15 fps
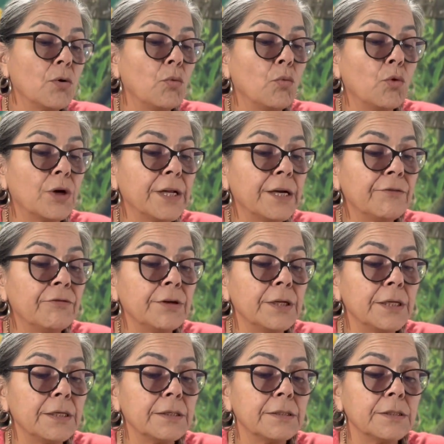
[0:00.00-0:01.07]
Whatever it
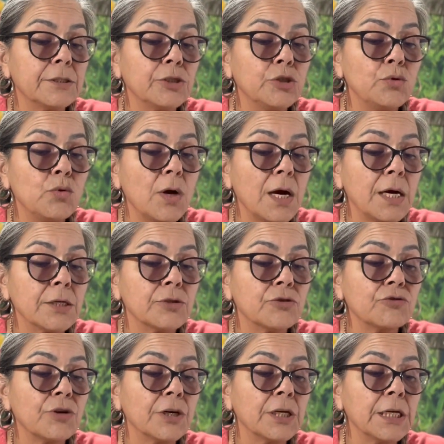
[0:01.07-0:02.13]
is that you are
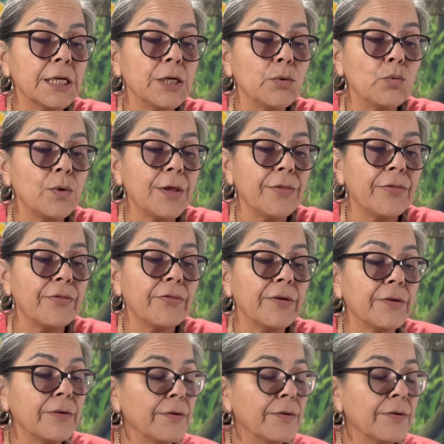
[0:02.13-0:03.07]
struggling with.